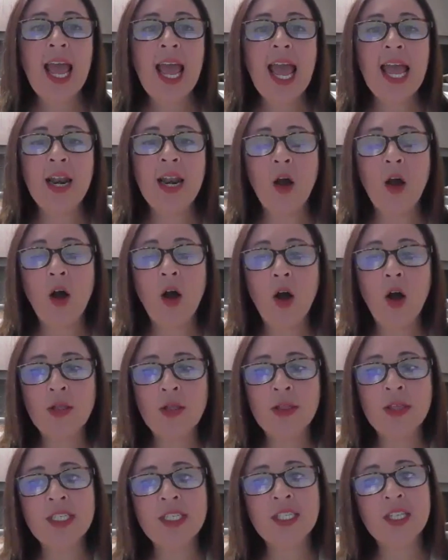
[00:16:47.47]
and all
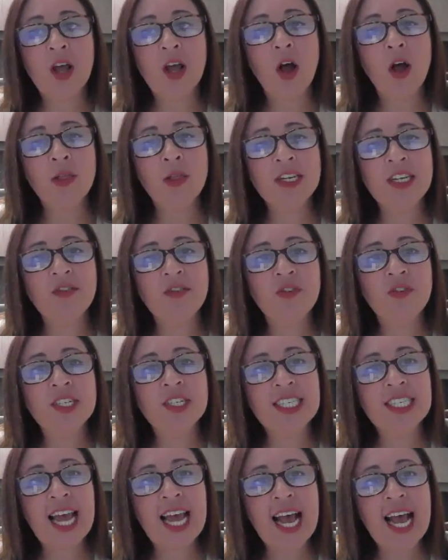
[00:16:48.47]
the
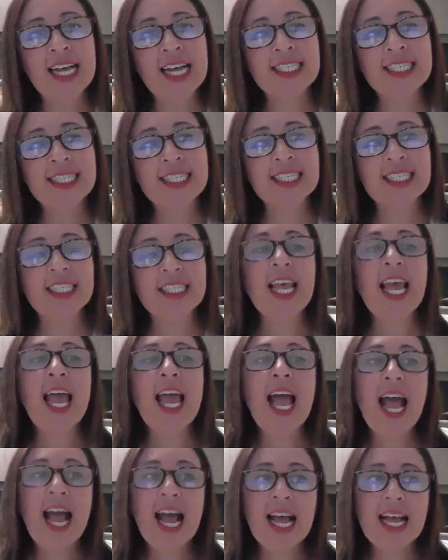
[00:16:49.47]
different tasks
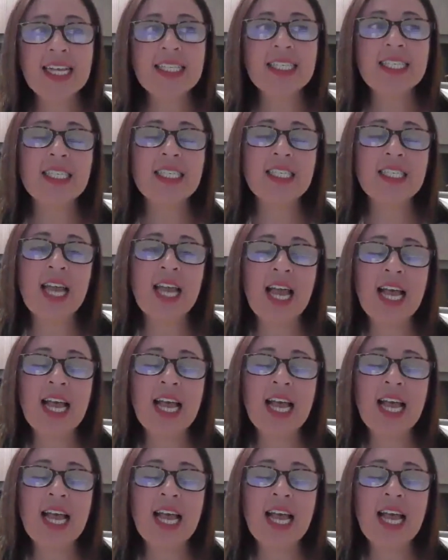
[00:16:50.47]
as